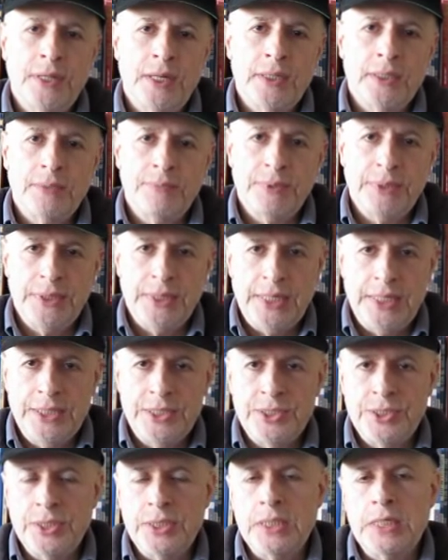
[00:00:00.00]

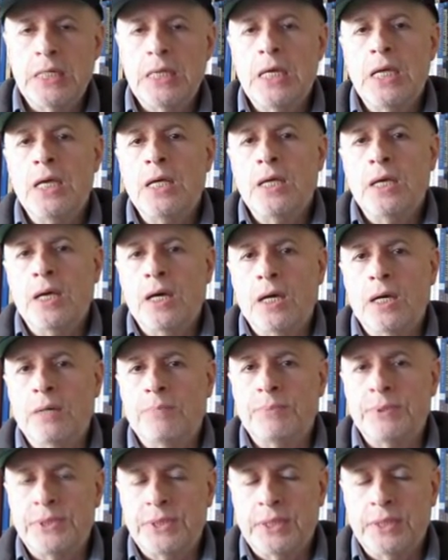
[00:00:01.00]
documentation,
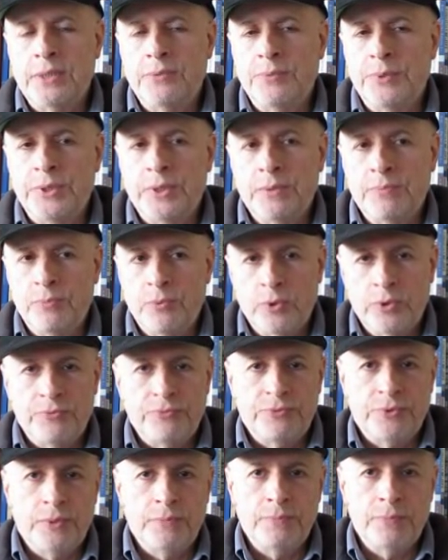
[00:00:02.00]
particularly when they're bought
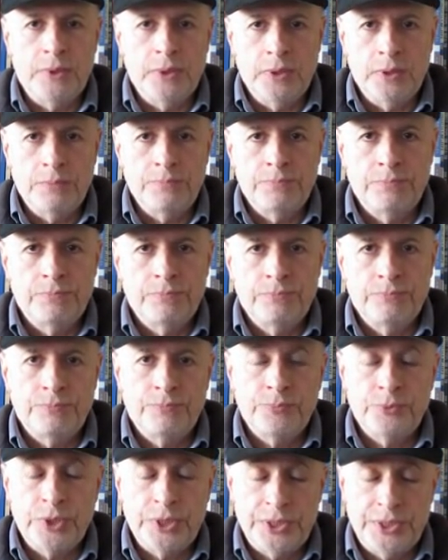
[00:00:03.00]
from
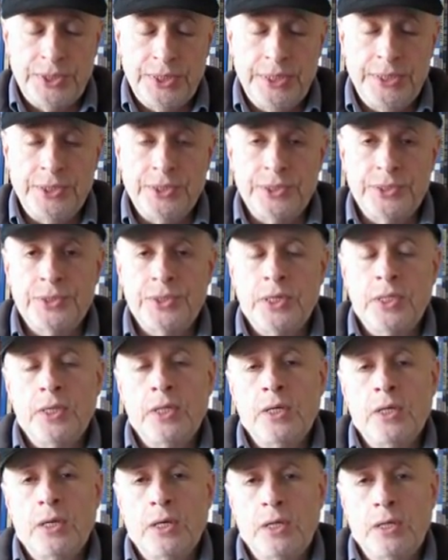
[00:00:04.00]
prestigious
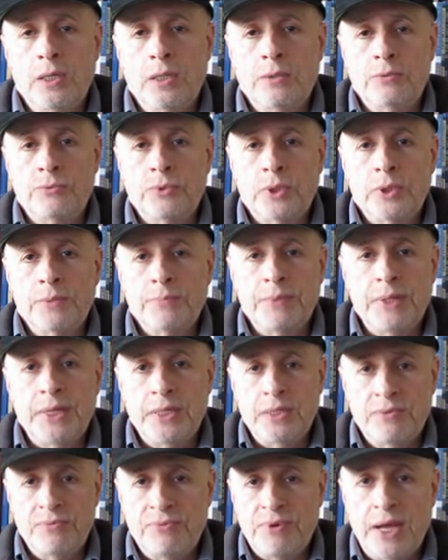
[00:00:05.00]
rug
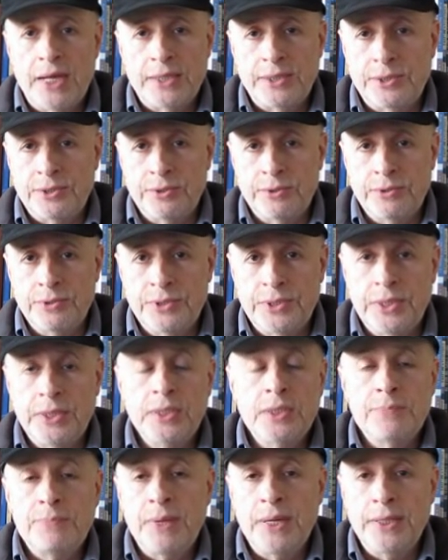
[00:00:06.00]
manufacturers,
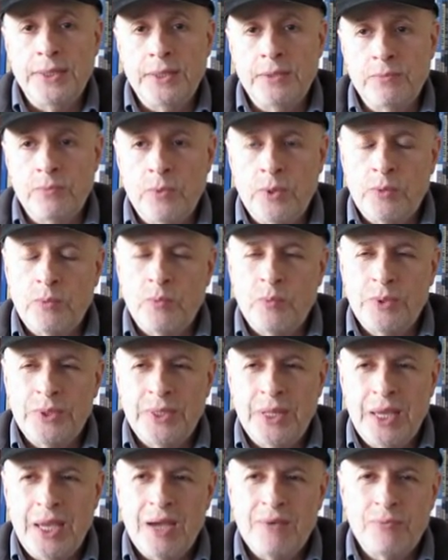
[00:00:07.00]
independent.
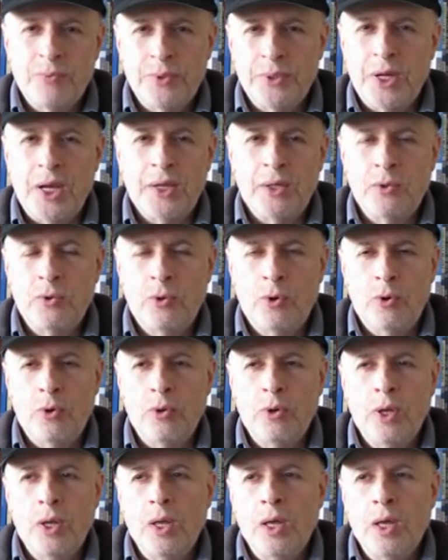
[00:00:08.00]
They have what I call